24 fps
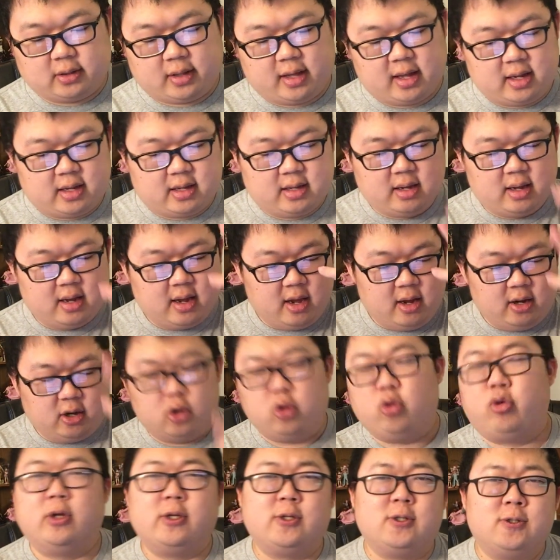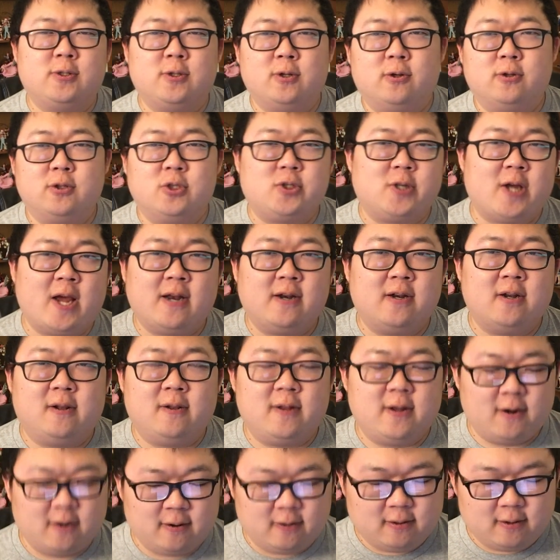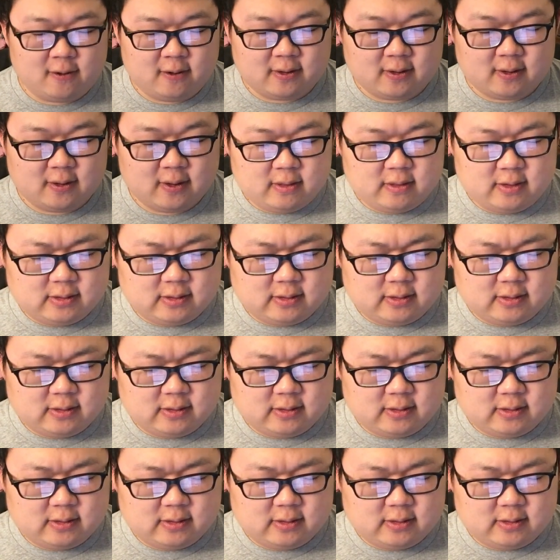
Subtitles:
like crystal chandelier look.